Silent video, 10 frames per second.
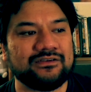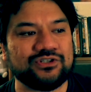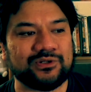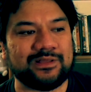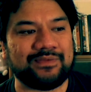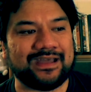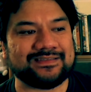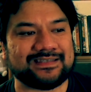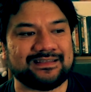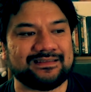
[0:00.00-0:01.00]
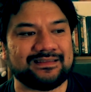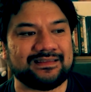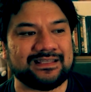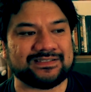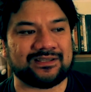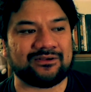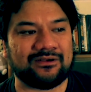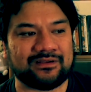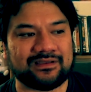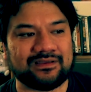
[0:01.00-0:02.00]
Julie Benz and these
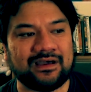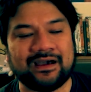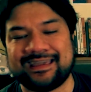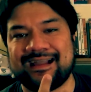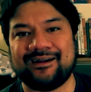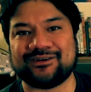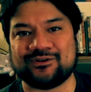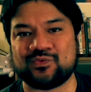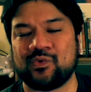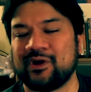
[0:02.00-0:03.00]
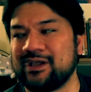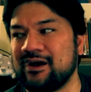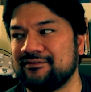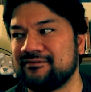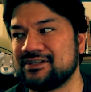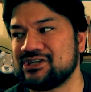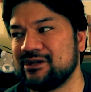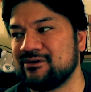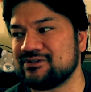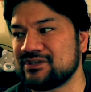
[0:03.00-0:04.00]
other characters working off of each
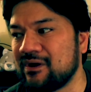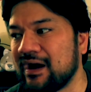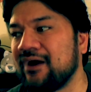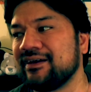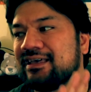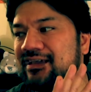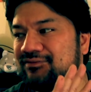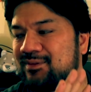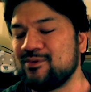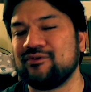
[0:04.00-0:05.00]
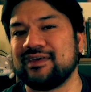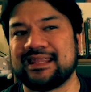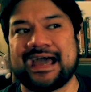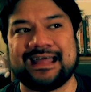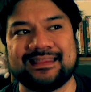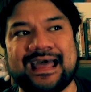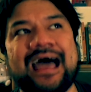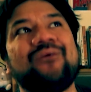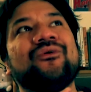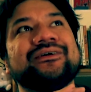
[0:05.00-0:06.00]
other. So I'll give the movie that.
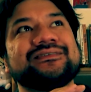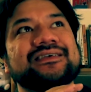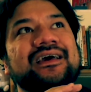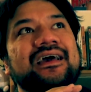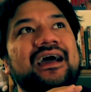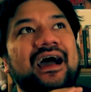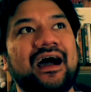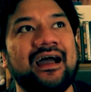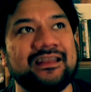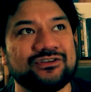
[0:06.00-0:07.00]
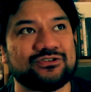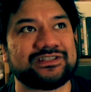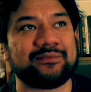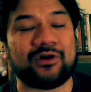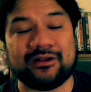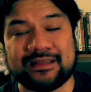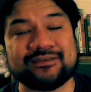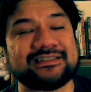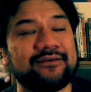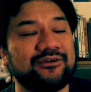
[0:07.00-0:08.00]
That was an interesting part. That
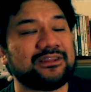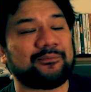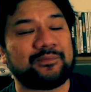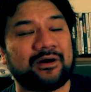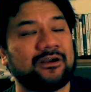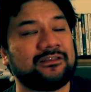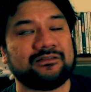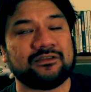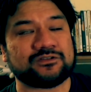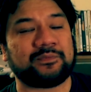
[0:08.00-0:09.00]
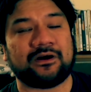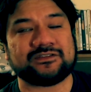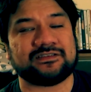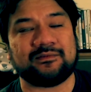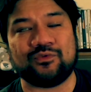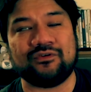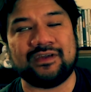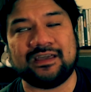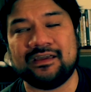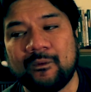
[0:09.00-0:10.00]
was definitely the part of those parts of the
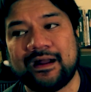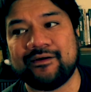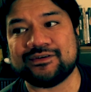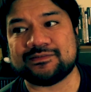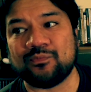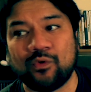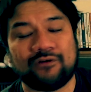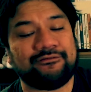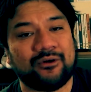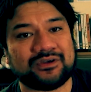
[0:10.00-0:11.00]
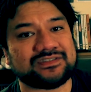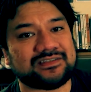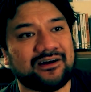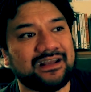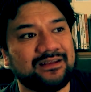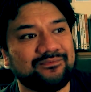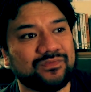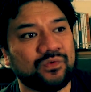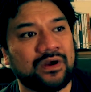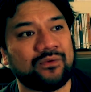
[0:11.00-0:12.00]
movie where I was more focused on it,
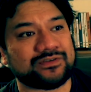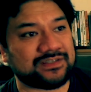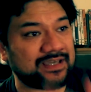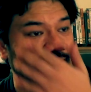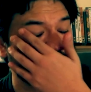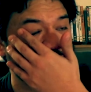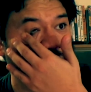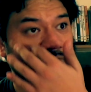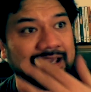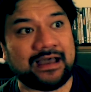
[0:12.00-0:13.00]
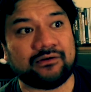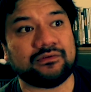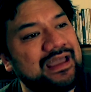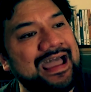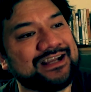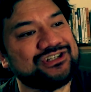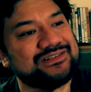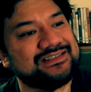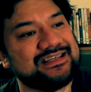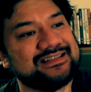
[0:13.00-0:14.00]
where I wasn't kind of zoning out
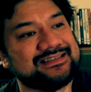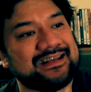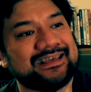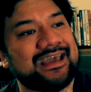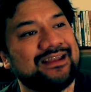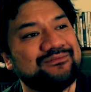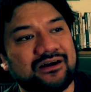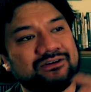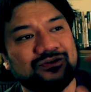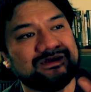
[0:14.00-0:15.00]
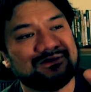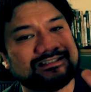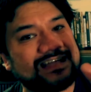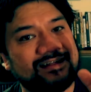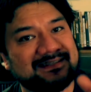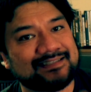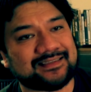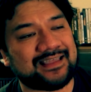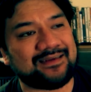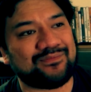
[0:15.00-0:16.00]
action scenes that, again, are doing their
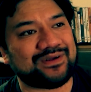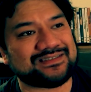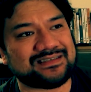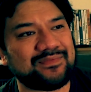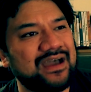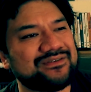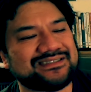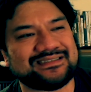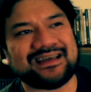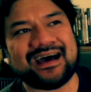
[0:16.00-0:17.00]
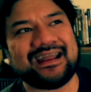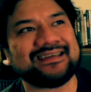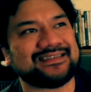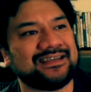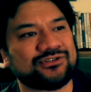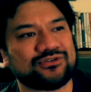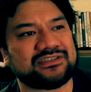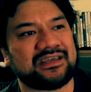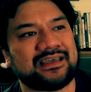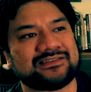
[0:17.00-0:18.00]
stylistic thing, but somehow it's not as
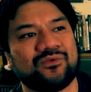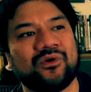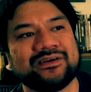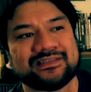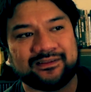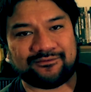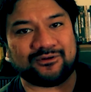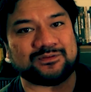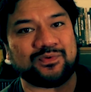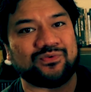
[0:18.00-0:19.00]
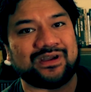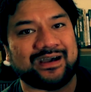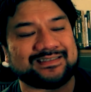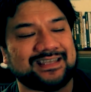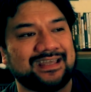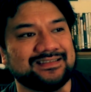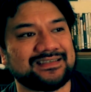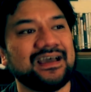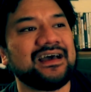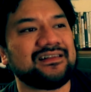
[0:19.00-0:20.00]
interesting as it was in the first Boondock Saints.